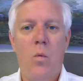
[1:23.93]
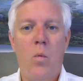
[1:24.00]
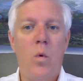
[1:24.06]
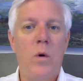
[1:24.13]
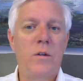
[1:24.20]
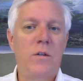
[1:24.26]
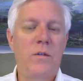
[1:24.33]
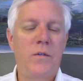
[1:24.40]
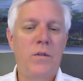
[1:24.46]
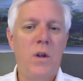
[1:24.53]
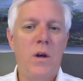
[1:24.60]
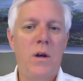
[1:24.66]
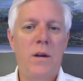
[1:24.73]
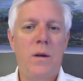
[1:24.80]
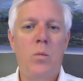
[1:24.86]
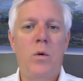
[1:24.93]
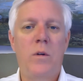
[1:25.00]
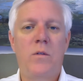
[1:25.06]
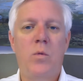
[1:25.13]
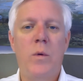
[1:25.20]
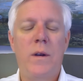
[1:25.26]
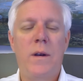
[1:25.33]
what's flood and
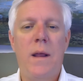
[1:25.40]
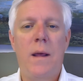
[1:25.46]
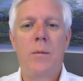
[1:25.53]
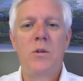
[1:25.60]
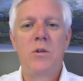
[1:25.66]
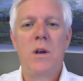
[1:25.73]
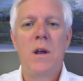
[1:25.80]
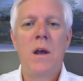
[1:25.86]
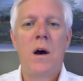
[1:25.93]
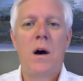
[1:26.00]
what's wind damage.